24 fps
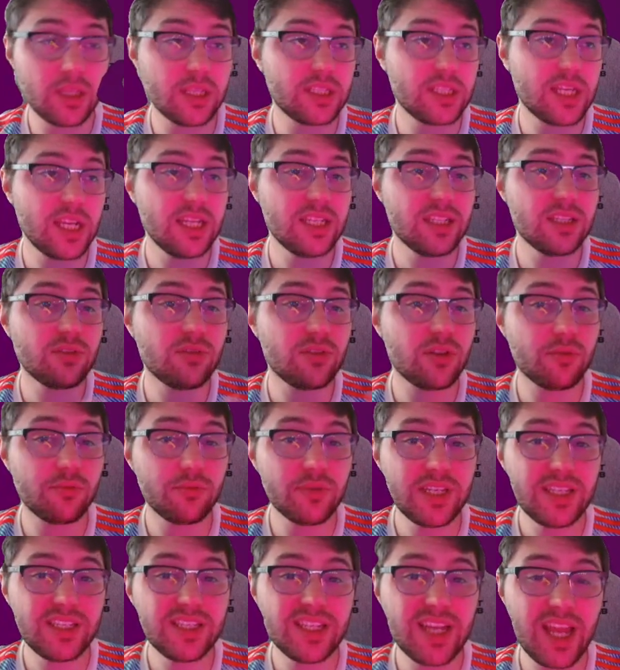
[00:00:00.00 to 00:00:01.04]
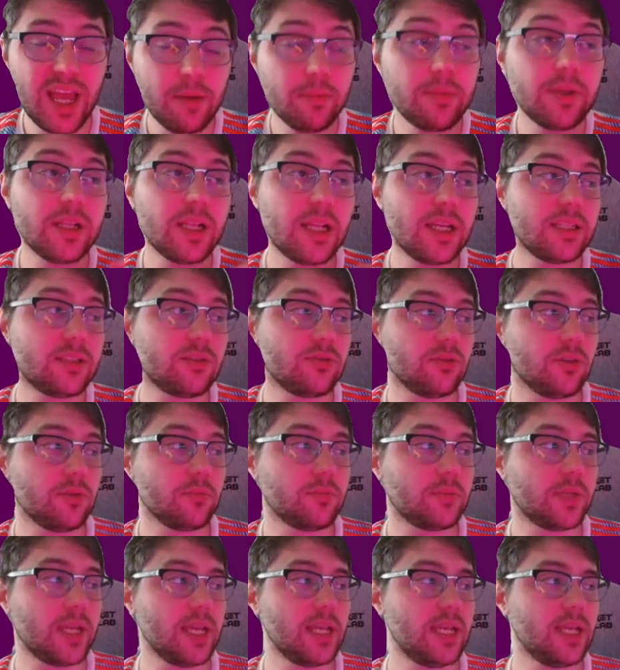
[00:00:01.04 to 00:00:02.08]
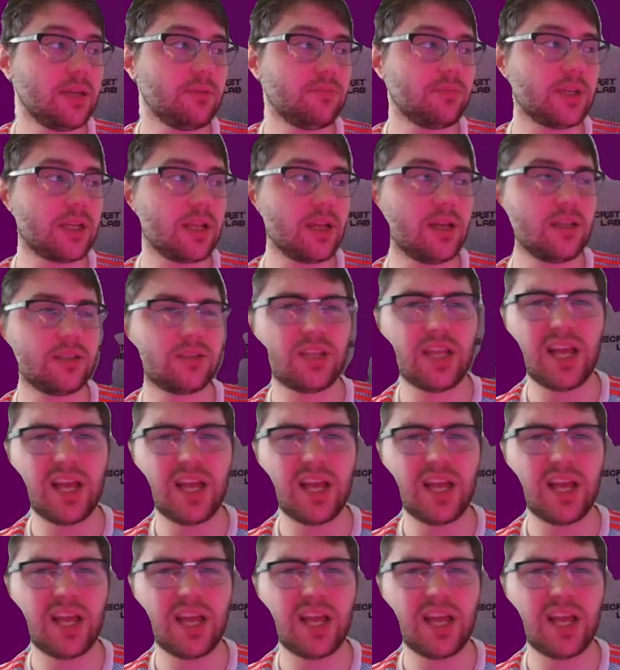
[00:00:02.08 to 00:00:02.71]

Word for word: the changes with the recent emulator update in regards to